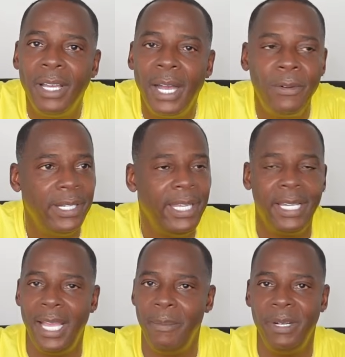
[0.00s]
How can they
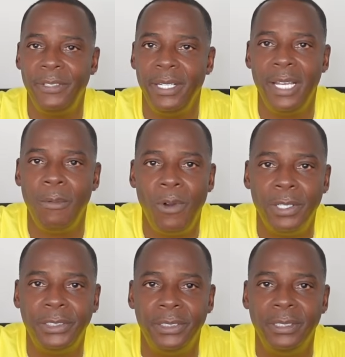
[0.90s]
comment if they're not
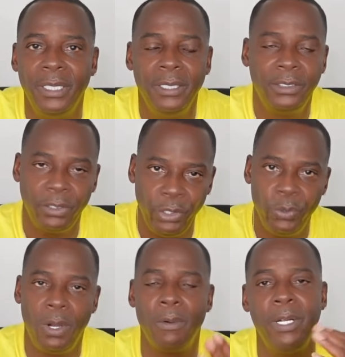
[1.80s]
watching? So
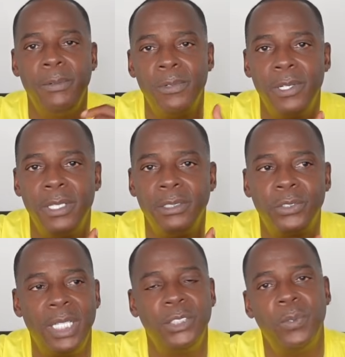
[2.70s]
you already won.
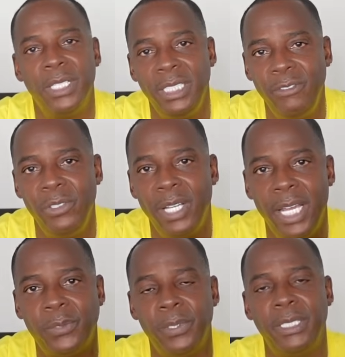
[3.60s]
So I just want to leave you
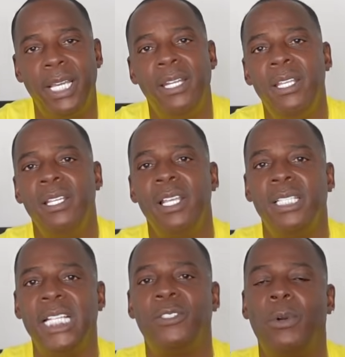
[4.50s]
guys with that.
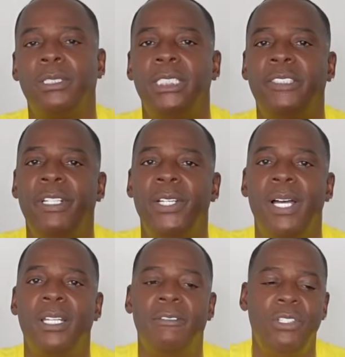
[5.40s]
Thanks for watching this video.
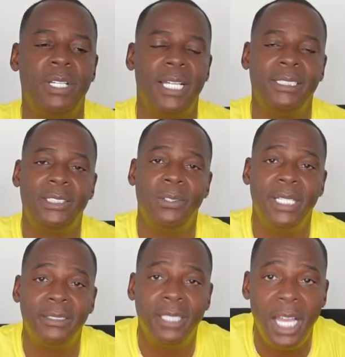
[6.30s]
I love you guys. Until
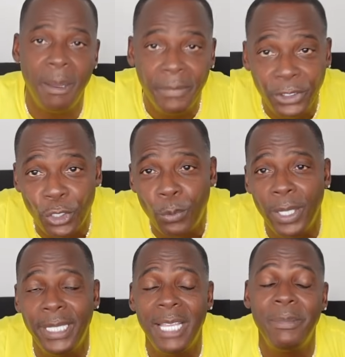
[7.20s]
next time, it's your
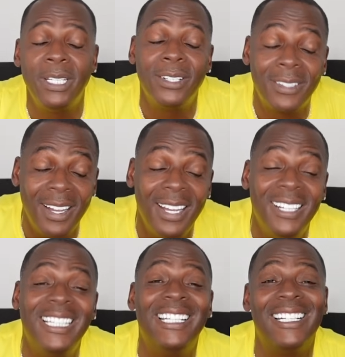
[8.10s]
boy Damion
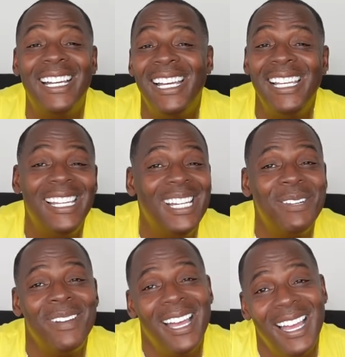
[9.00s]
Cryer, and I
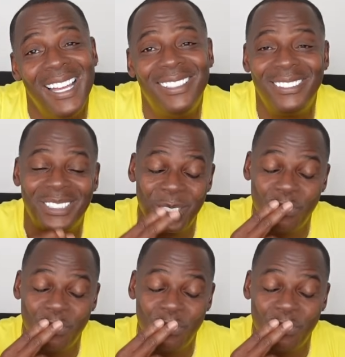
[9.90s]
am out.